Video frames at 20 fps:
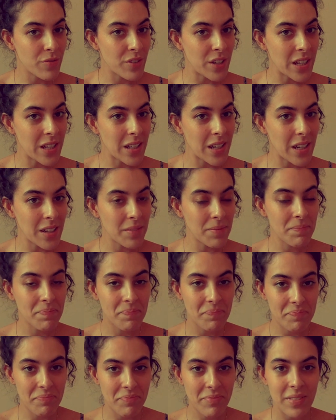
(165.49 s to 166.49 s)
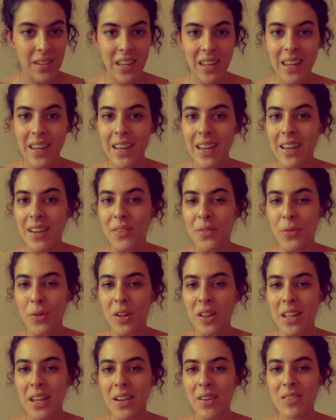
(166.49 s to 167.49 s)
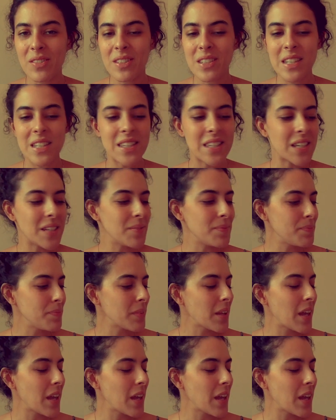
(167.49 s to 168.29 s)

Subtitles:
feeling for Leo season.